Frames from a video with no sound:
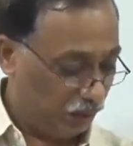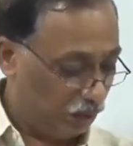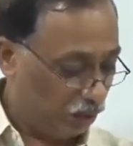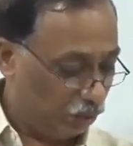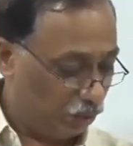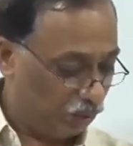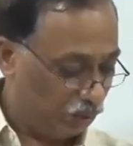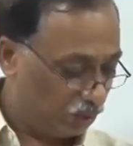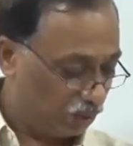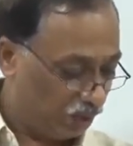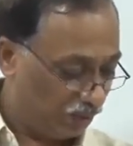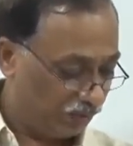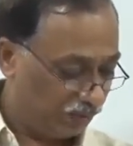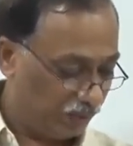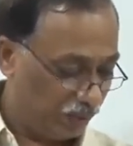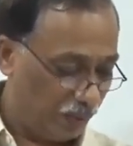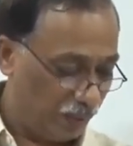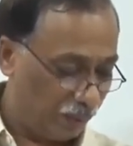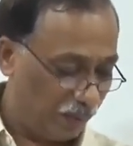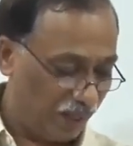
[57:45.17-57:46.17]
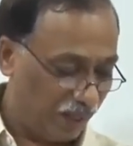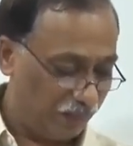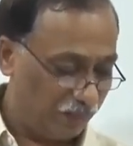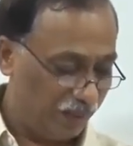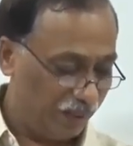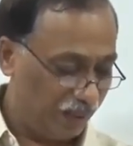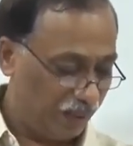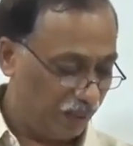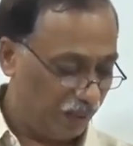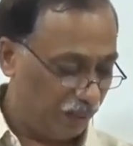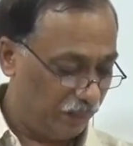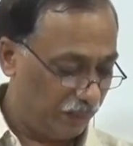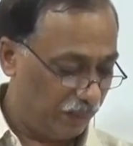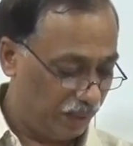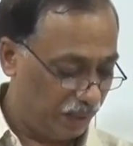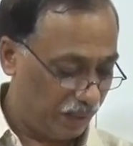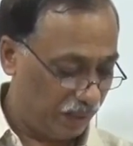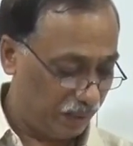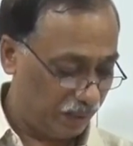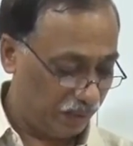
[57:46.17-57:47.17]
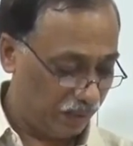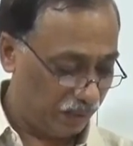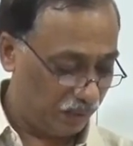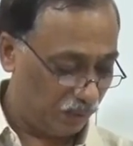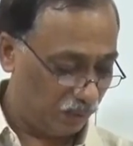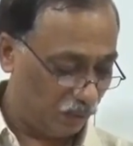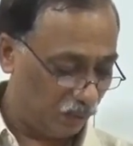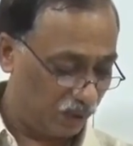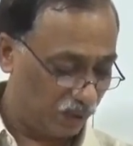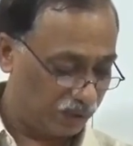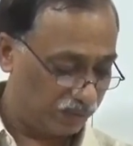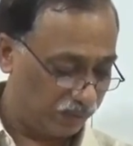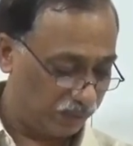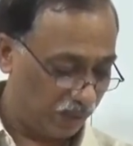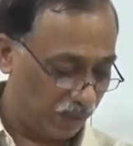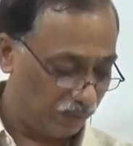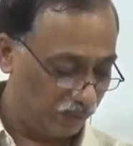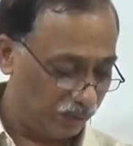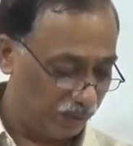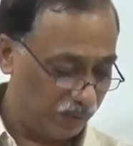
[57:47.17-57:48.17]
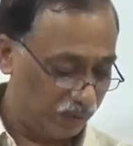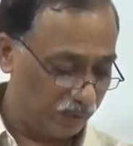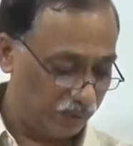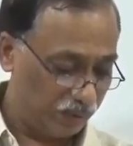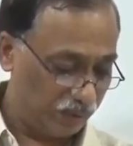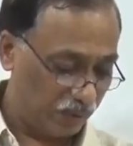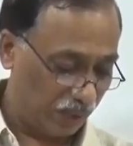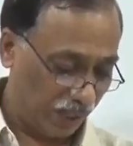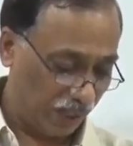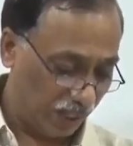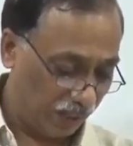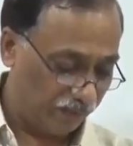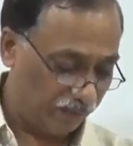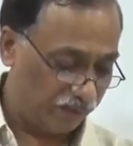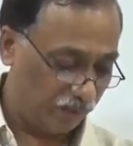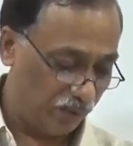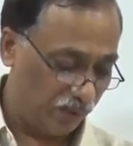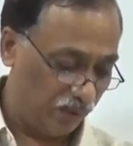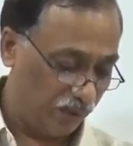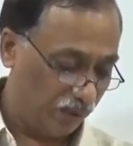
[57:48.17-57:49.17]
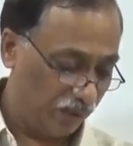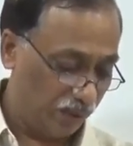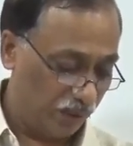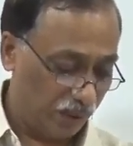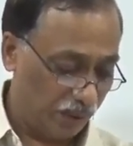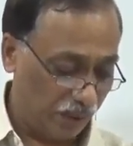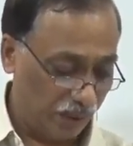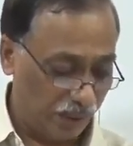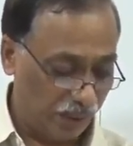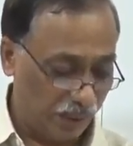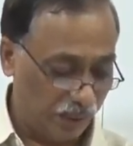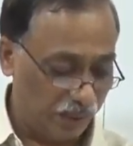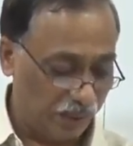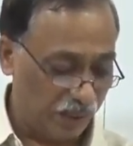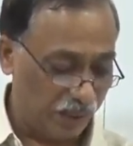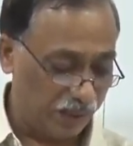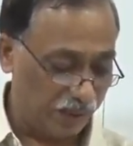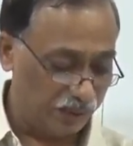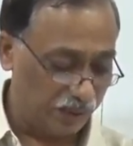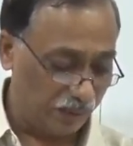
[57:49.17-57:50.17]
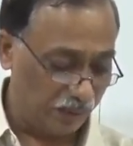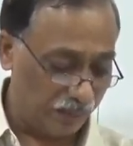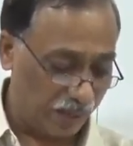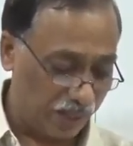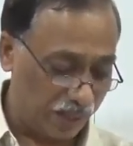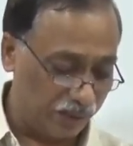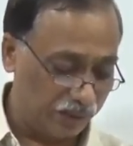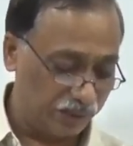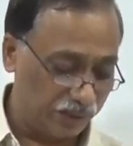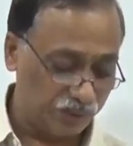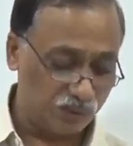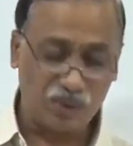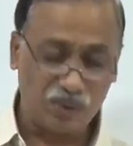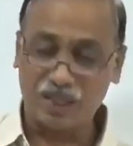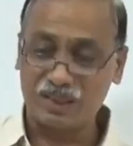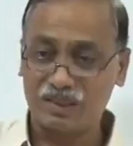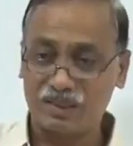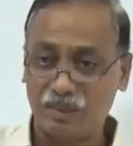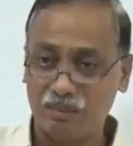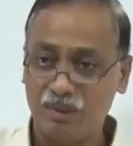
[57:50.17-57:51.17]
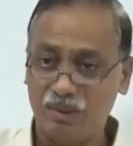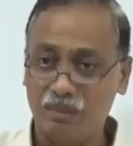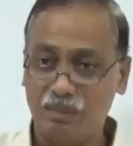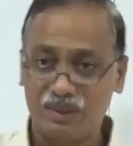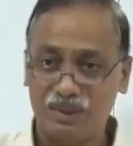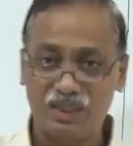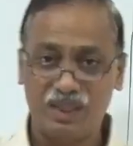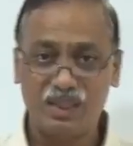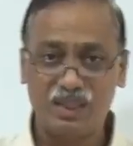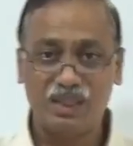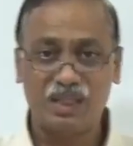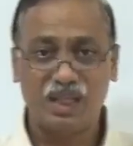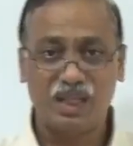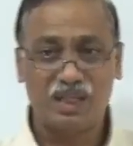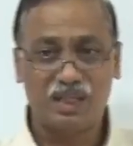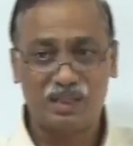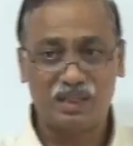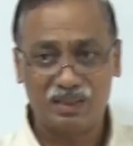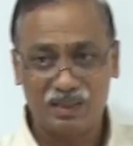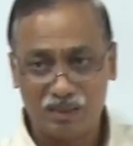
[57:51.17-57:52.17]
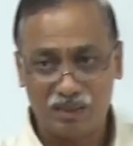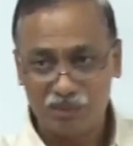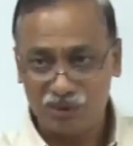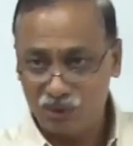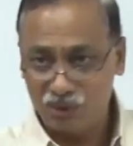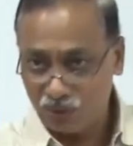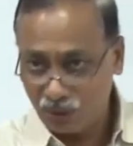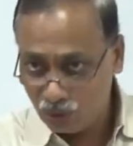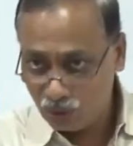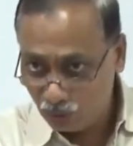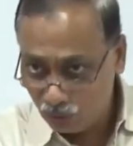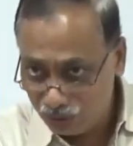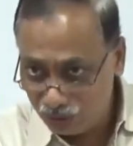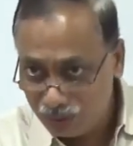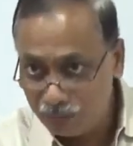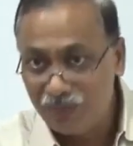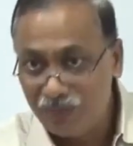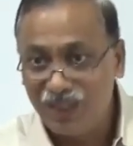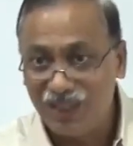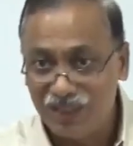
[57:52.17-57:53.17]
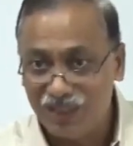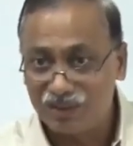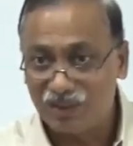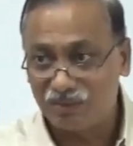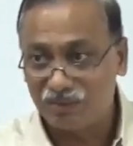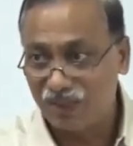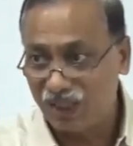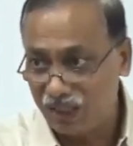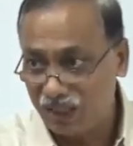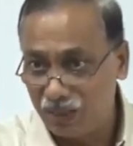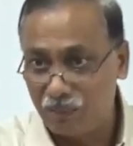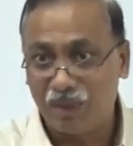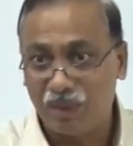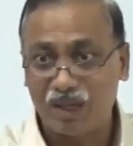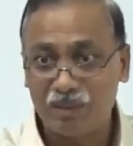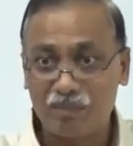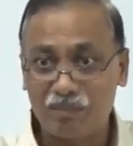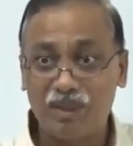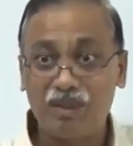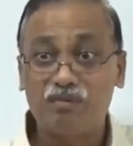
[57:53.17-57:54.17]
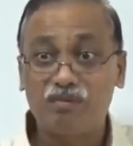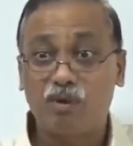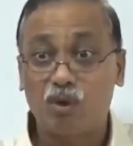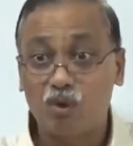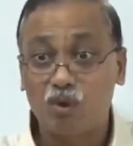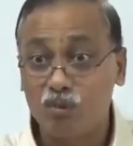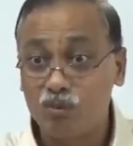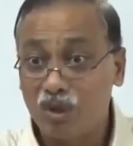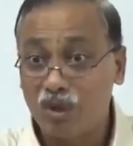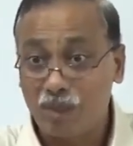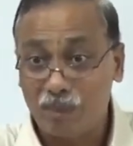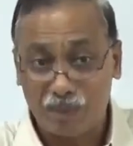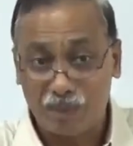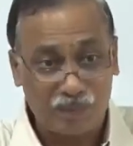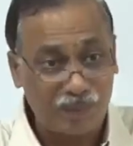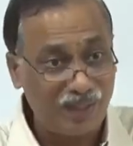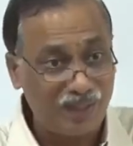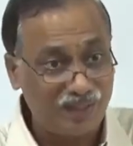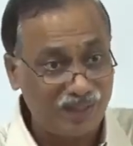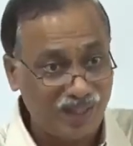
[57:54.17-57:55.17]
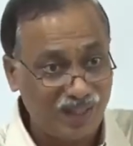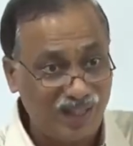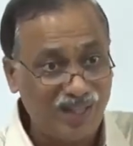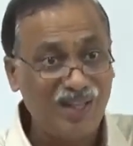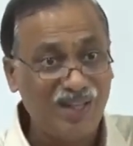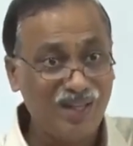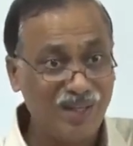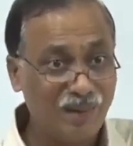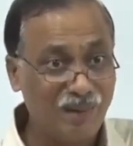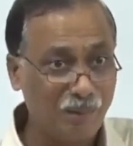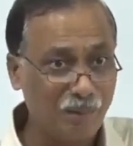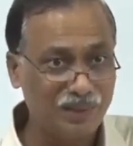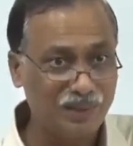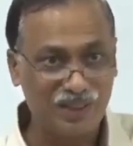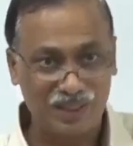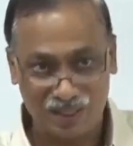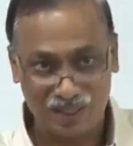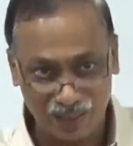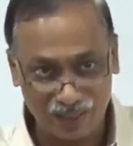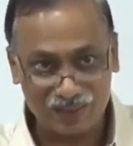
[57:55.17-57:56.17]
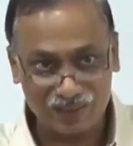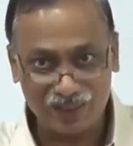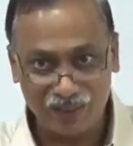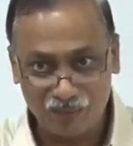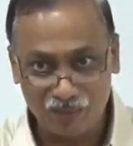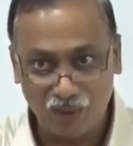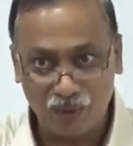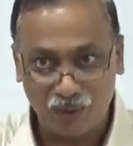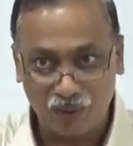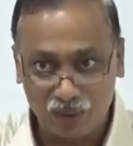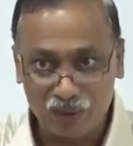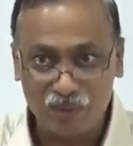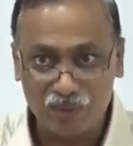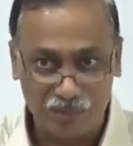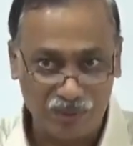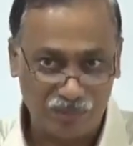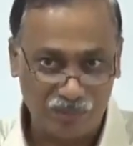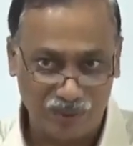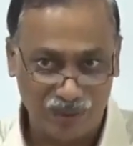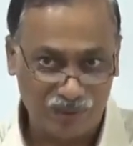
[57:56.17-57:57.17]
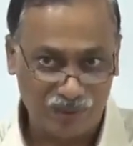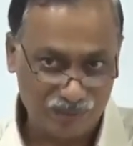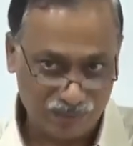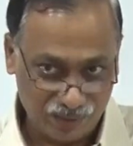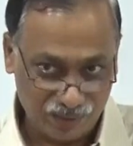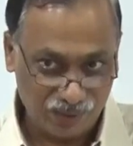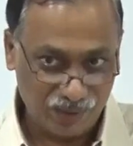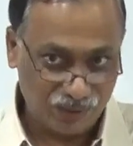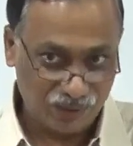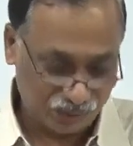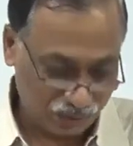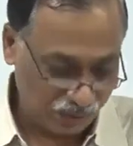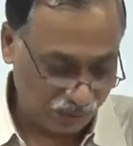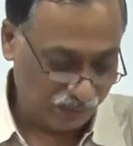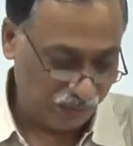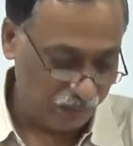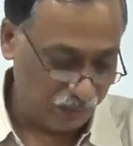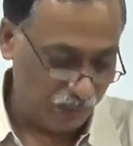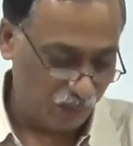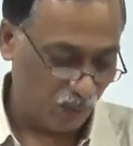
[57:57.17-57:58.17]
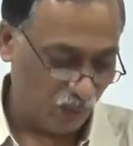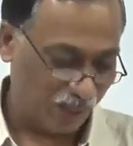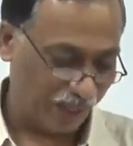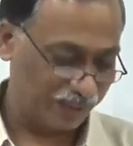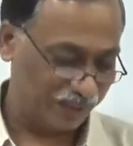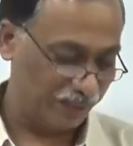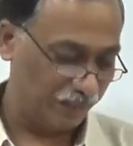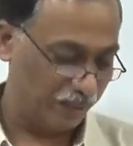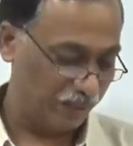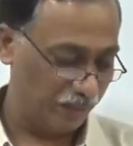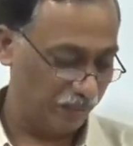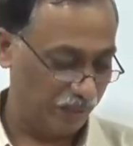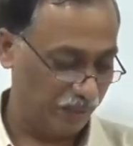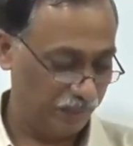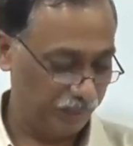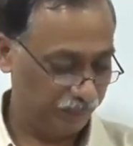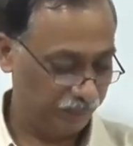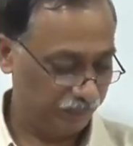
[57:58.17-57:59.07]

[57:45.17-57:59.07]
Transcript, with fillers: the use of departmental meeting was found helpful in encouraging managers to accept the budget targets. It means you can hold the meetings of that department for whom you are preparing the budget. Let us involve all the people. So it will be more acceptable.